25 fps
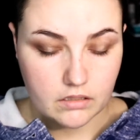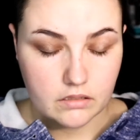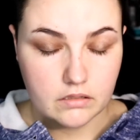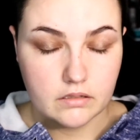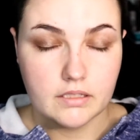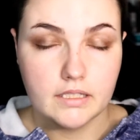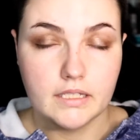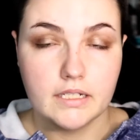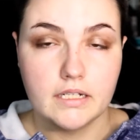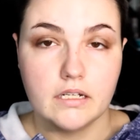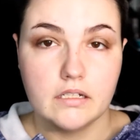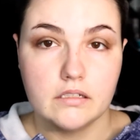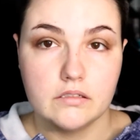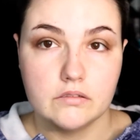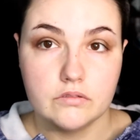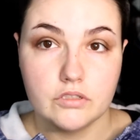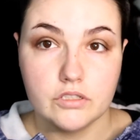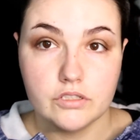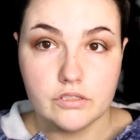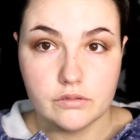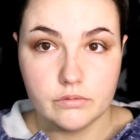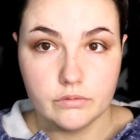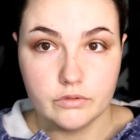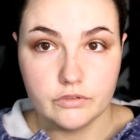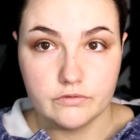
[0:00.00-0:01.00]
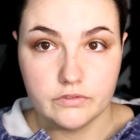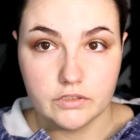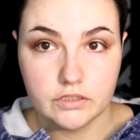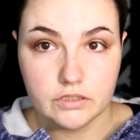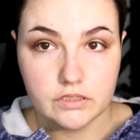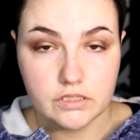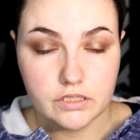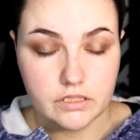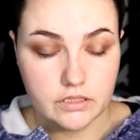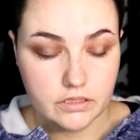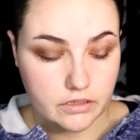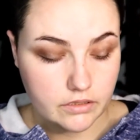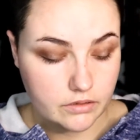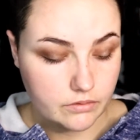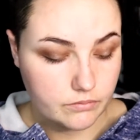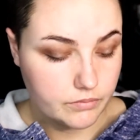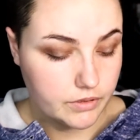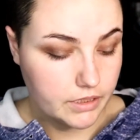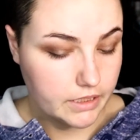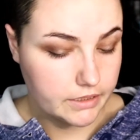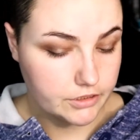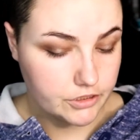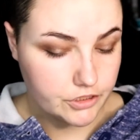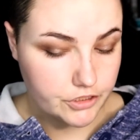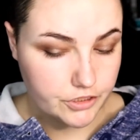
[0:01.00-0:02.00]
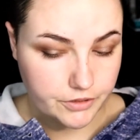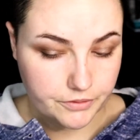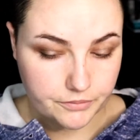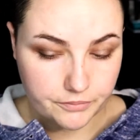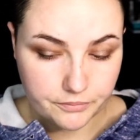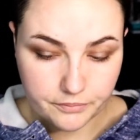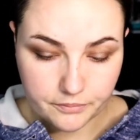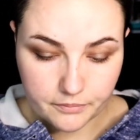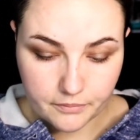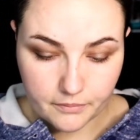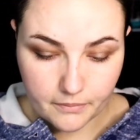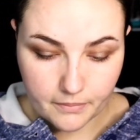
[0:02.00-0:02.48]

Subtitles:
Then I'll just move on to the complexion.